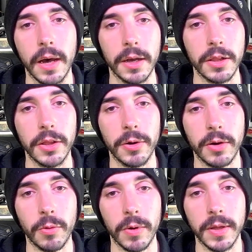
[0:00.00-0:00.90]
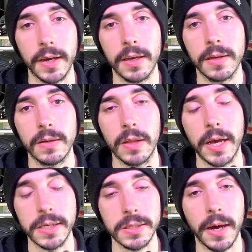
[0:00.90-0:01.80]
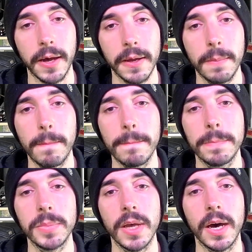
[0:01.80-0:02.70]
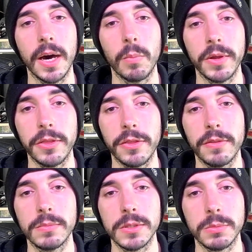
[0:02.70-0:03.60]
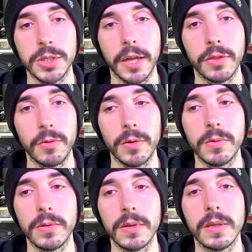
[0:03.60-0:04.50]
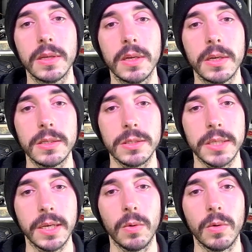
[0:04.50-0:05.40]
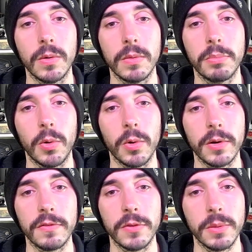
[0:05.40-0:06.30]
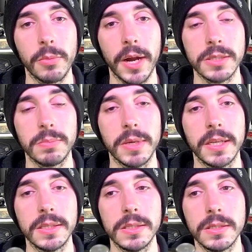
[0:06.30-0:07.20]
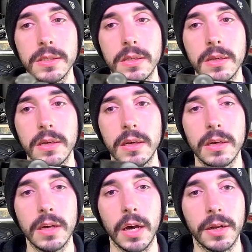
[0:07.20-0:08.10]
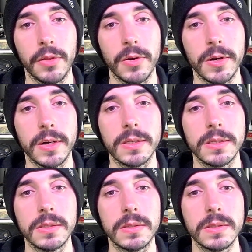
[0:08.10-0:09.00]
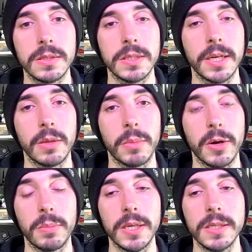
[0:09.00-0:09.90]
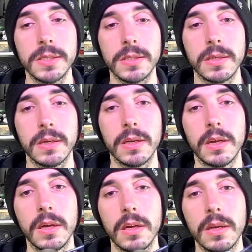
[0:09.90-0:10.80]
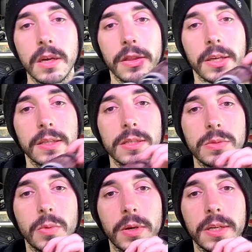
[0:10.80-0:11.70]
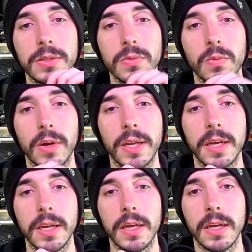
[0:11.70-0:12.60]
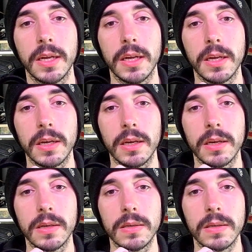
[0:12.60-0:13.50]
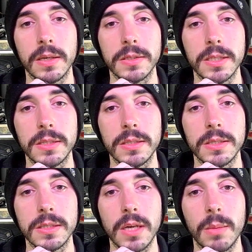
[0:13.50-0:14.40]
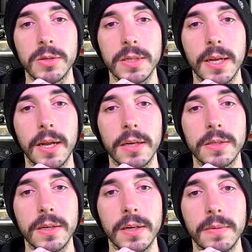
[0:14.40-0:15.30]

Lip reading: Clear acrylic glass eye with some shine through. Single port for the brass pins. Another steel emitter piece. I think this one is running a CC Sabers connector,